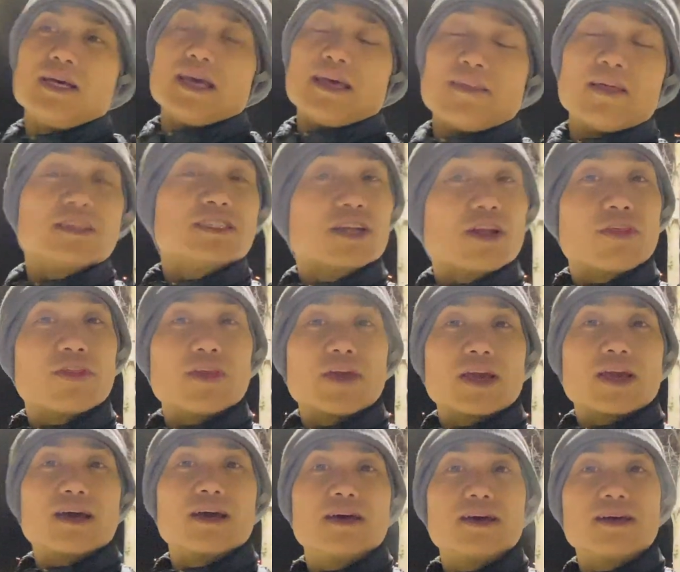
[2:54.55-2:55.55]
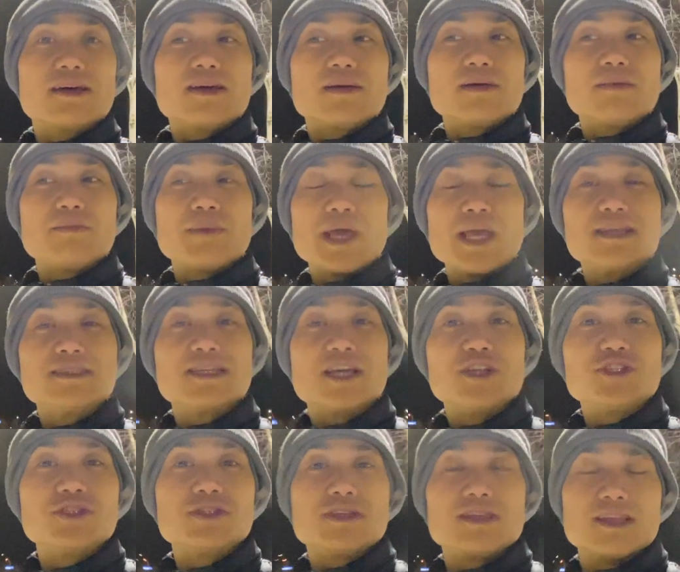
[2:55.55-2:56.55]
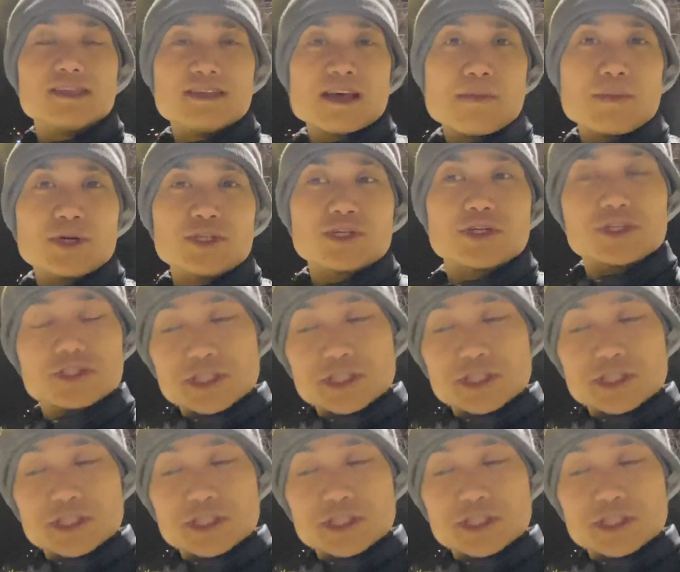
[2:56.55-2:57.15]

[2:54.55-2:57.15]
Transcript: And that's another thing, pay attention to the temperature.